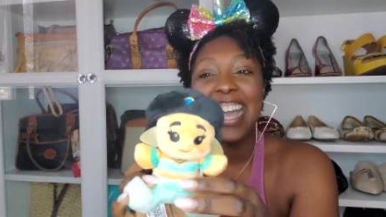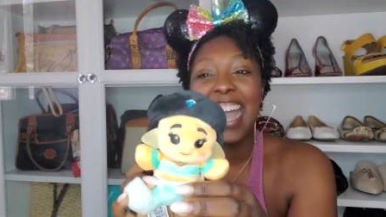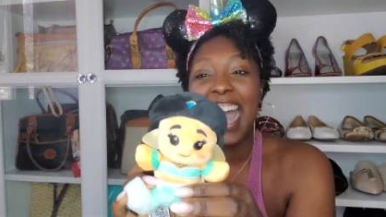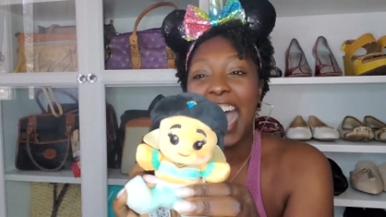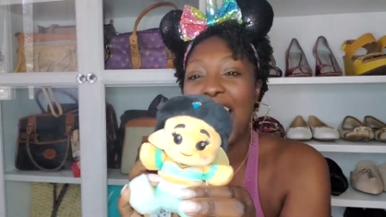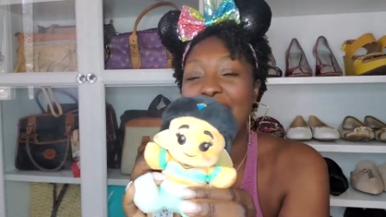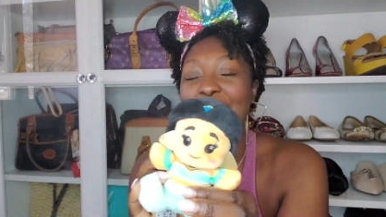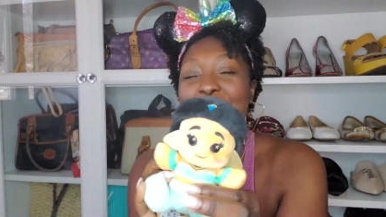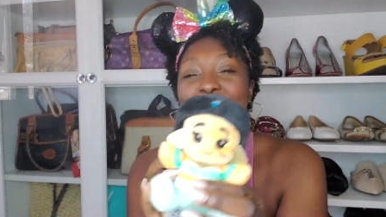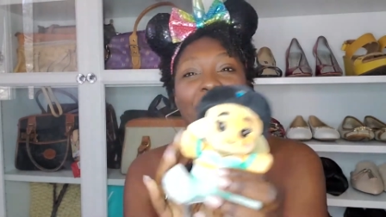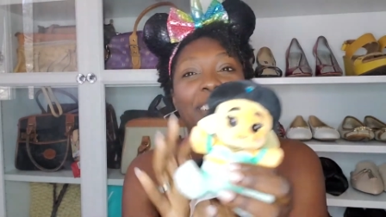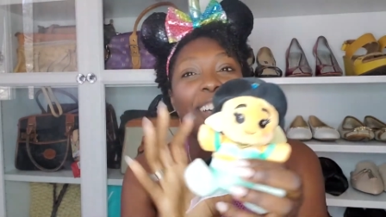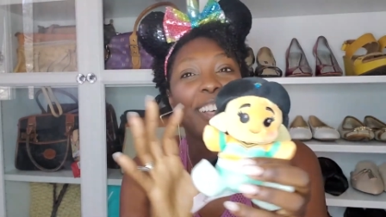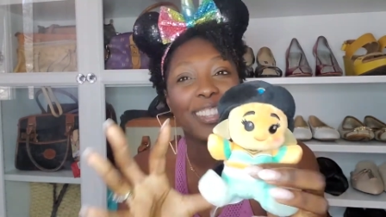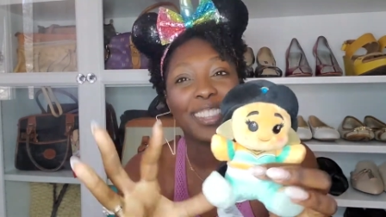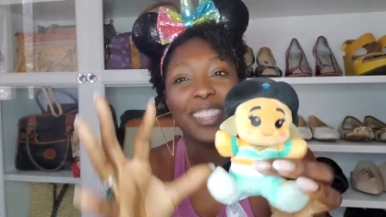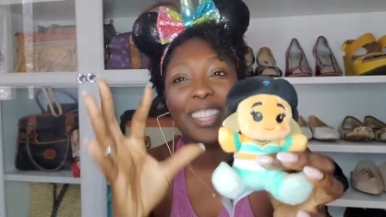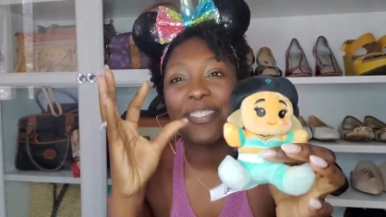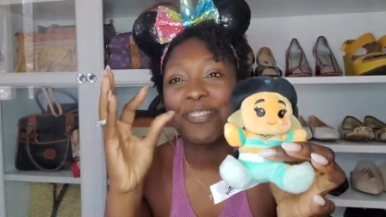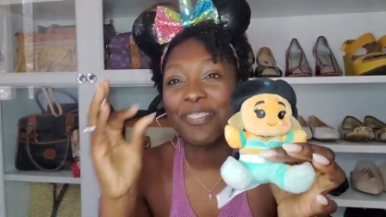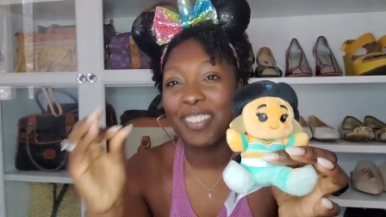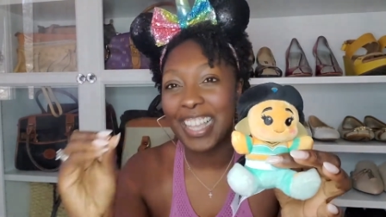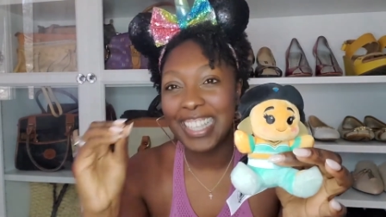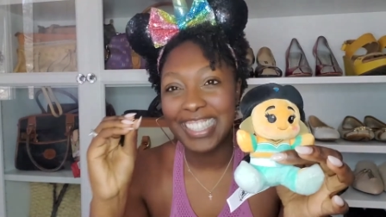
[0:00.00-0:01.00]
I felt
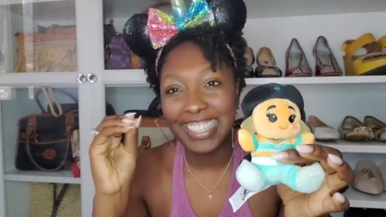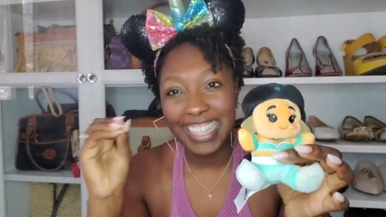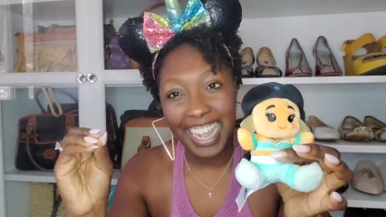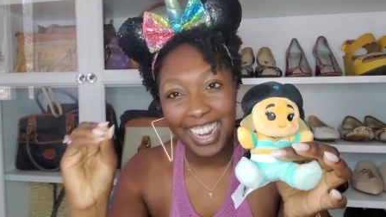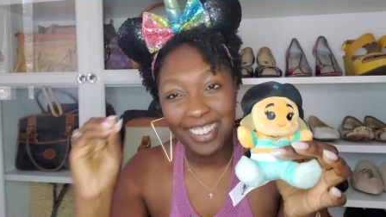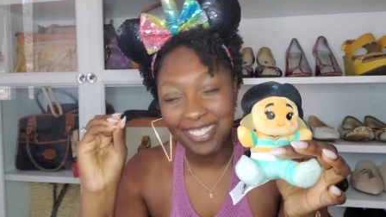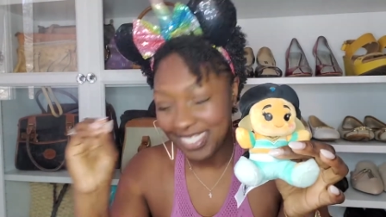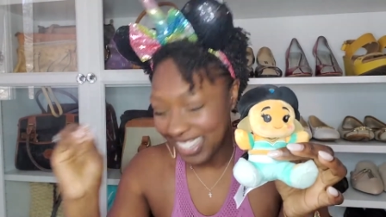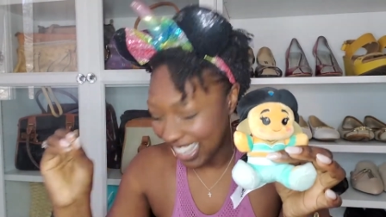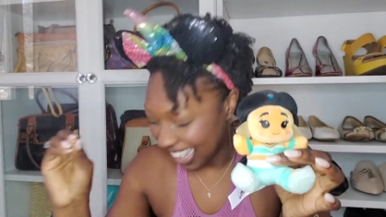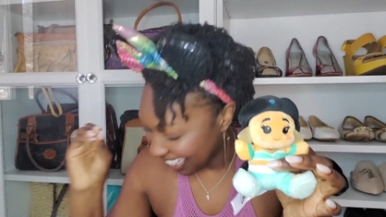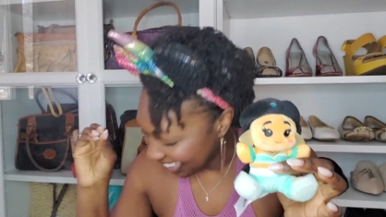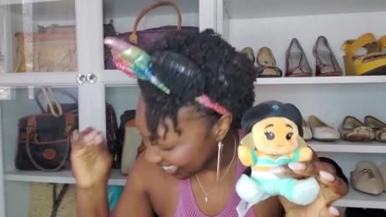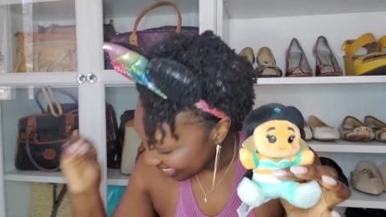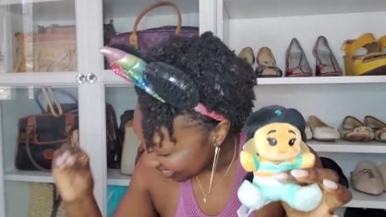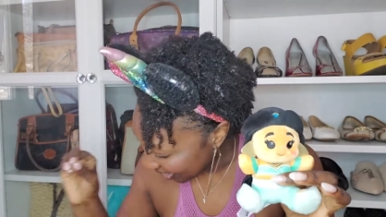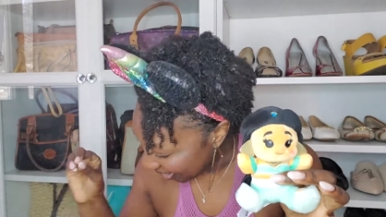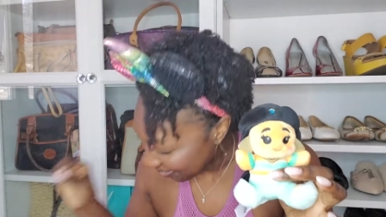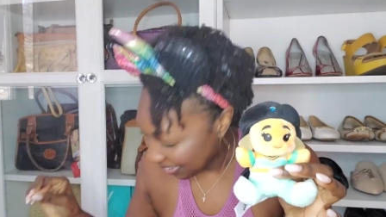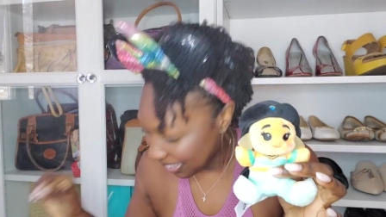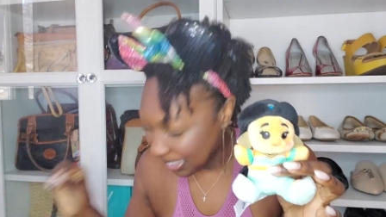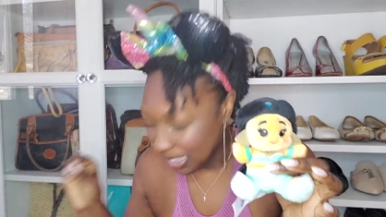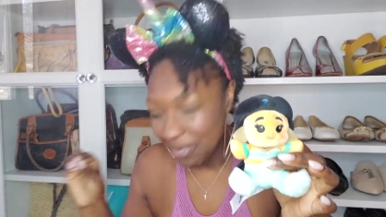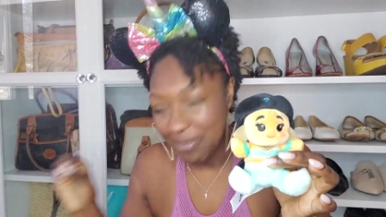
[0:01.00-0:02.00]
the mess. I'm telling you,
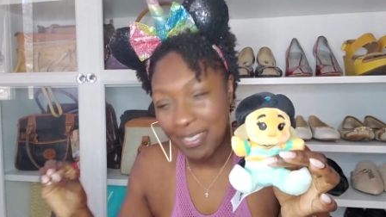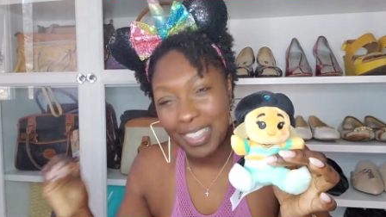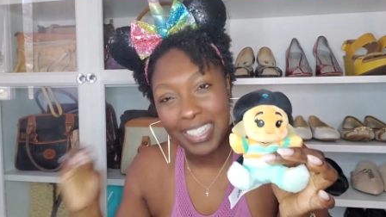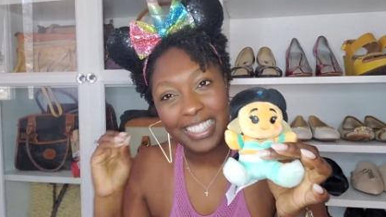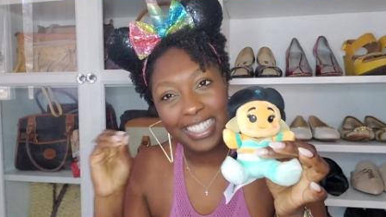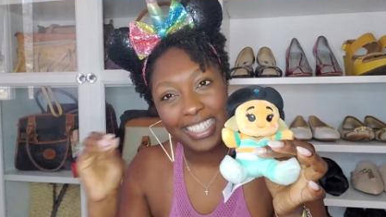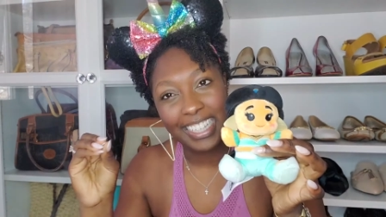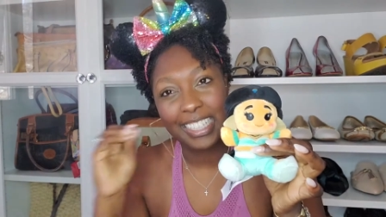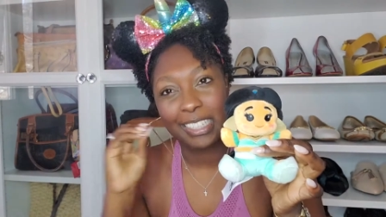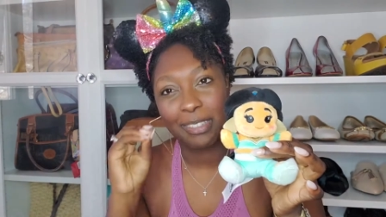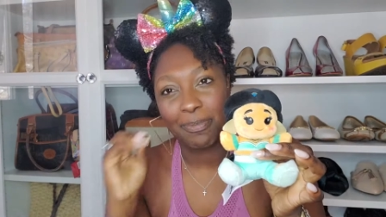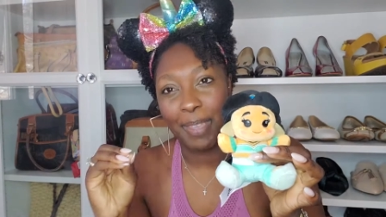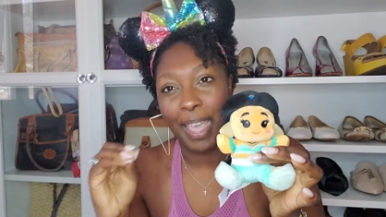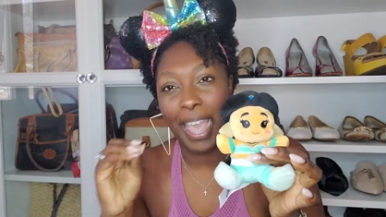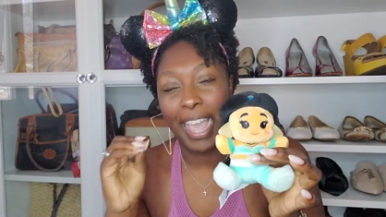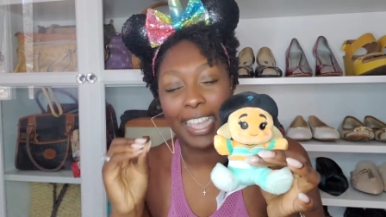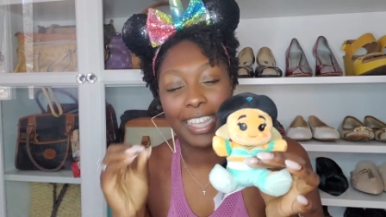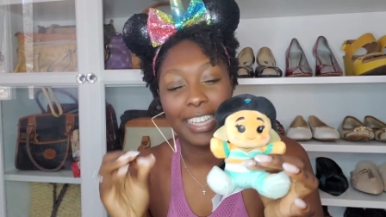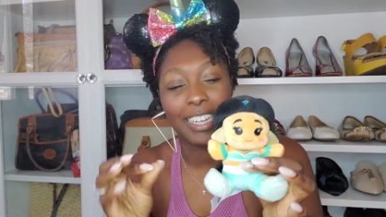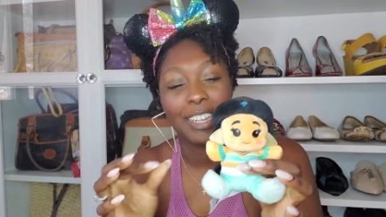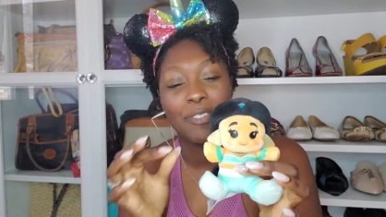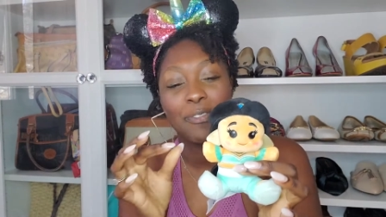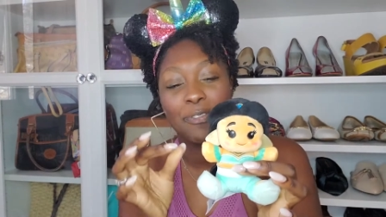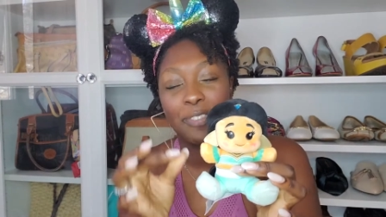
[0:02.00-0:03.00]
I felt the mess of this
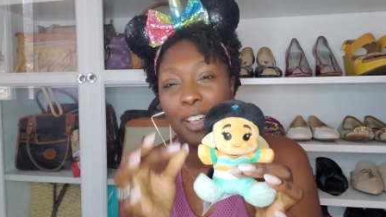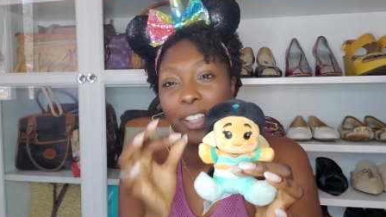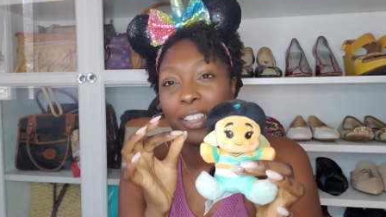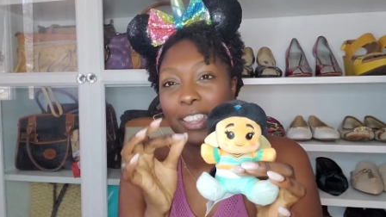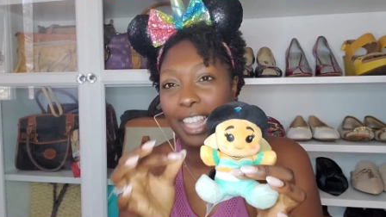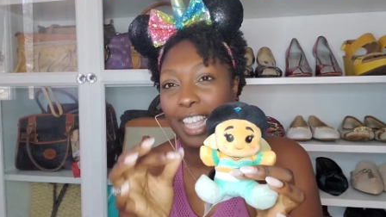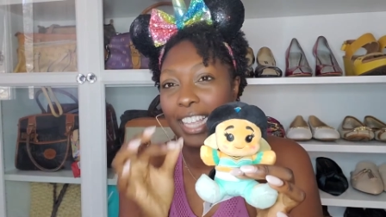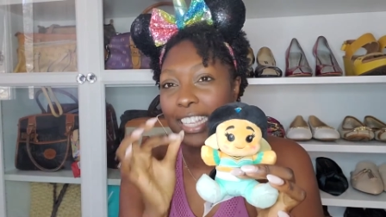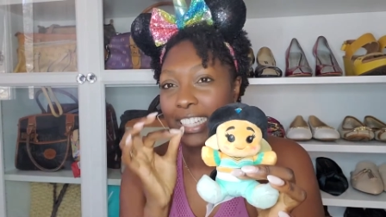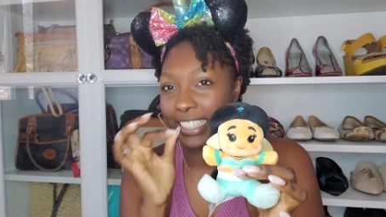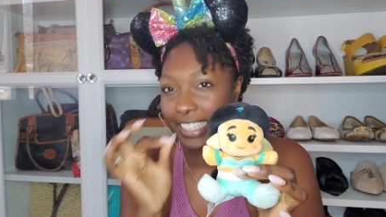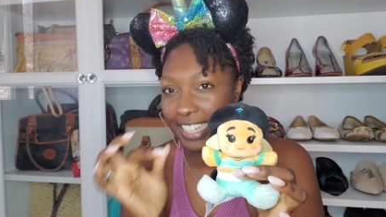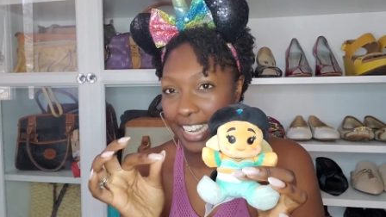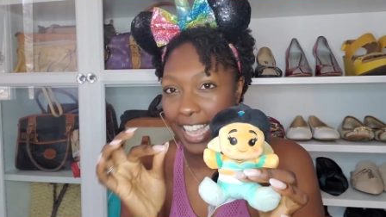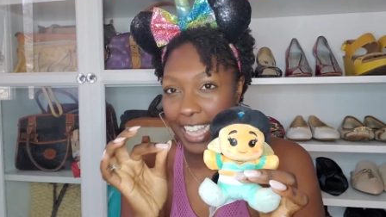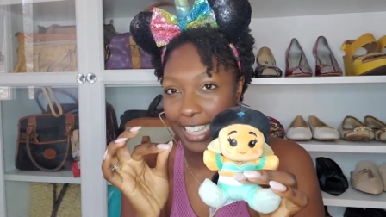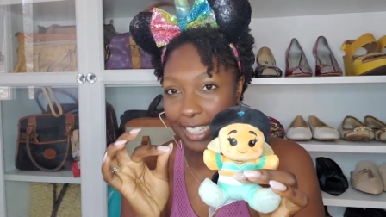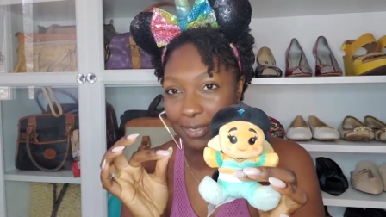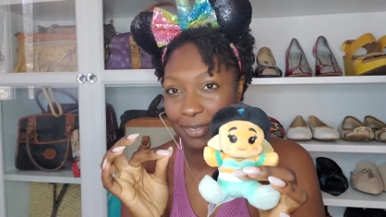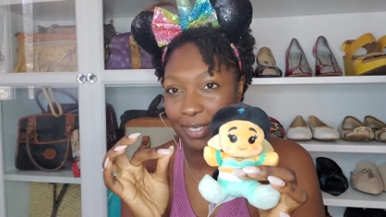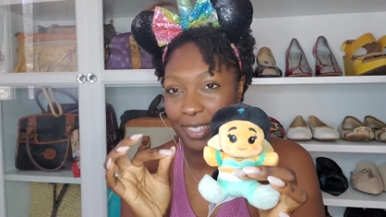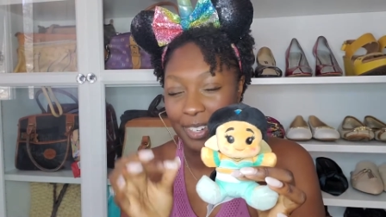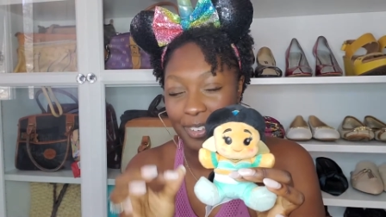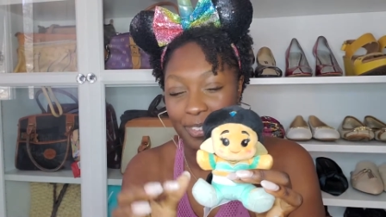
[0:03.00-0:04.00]
bag, and it felt like
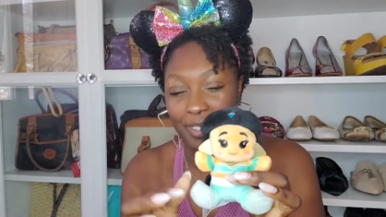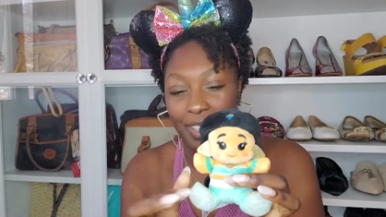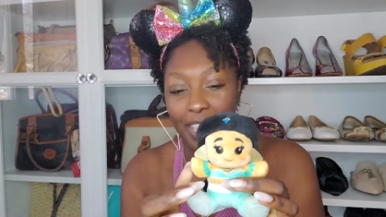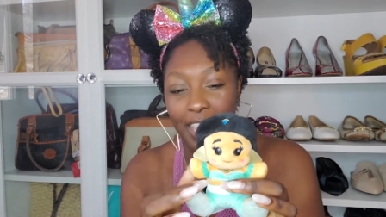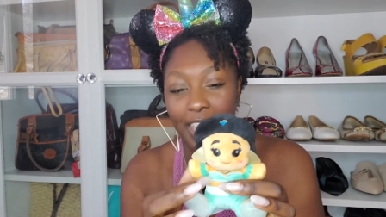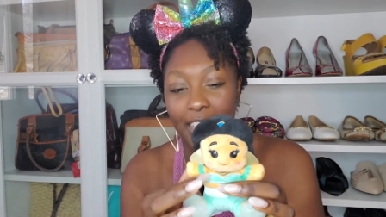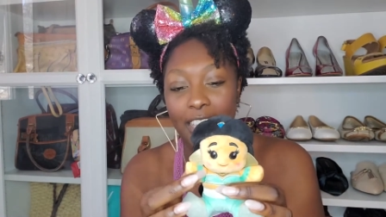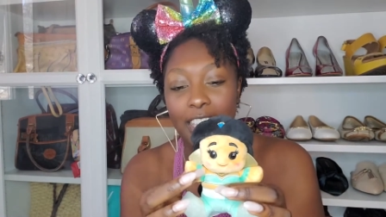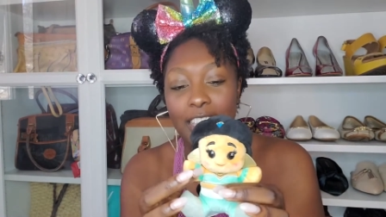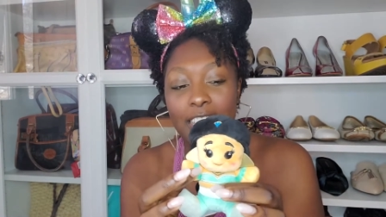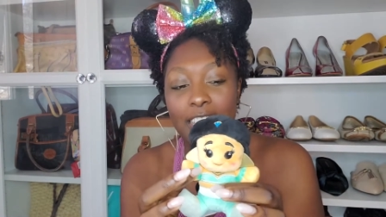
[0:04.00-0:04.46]
Jasmine, okay?